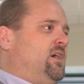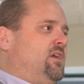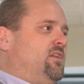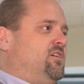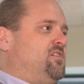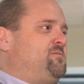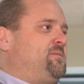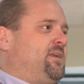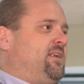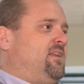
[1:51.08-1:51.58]

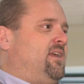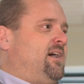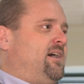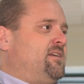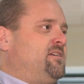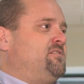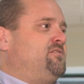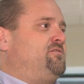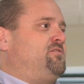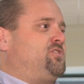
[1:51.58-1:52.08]
There's been a
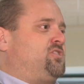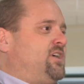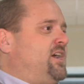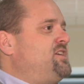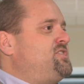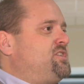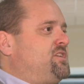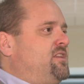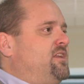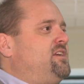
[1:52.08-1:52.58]
lot of
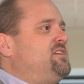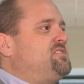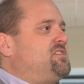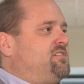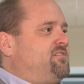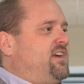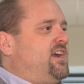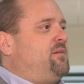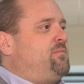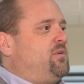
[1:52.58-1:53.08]
tragic things that
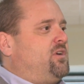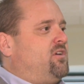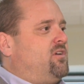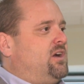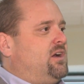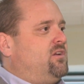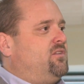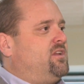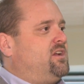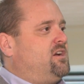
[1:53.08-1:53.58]
have happened
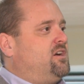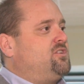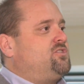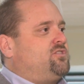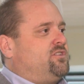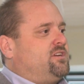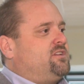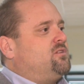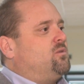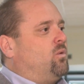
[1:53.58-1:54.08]
around the
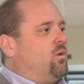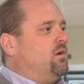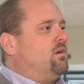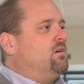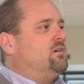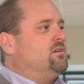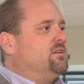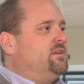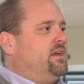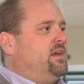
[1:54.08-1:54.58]
country and the
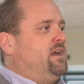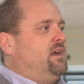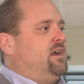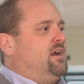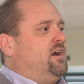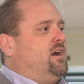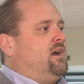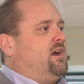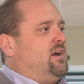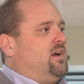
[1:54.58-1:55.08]
world,
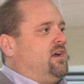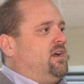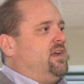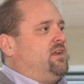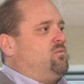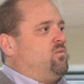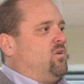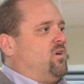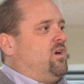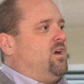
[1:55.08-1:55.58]
uh,
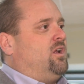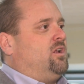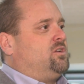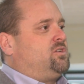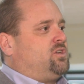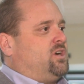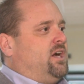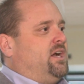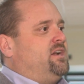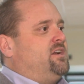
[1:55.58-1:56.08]
and we're all
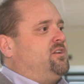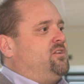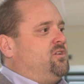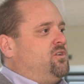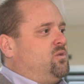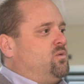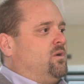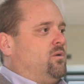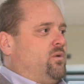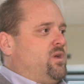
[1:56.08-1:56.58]
trying to
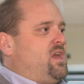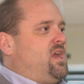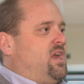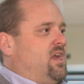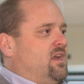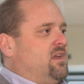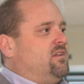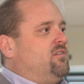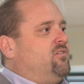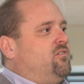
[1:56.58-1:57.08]
do what we
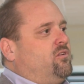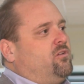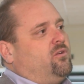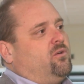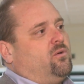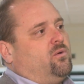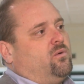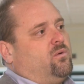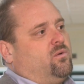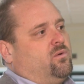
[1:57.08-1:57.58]
can
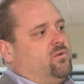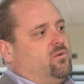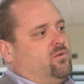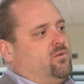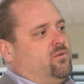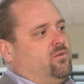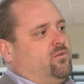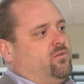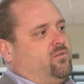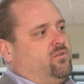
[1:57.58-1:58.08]
to
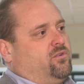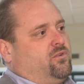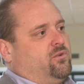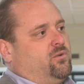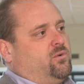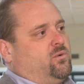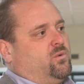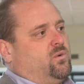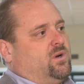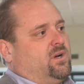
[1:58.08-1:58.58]

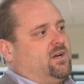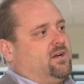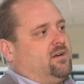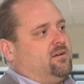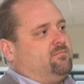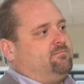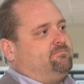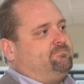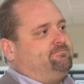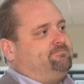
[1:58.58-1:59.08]
to
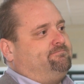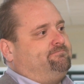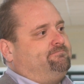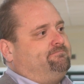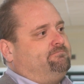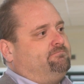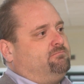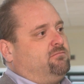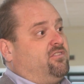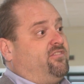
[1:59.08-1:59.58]
uh,
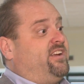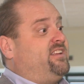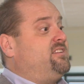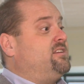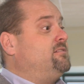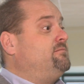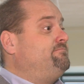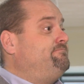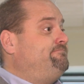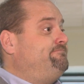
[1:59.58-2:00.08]
prevent it.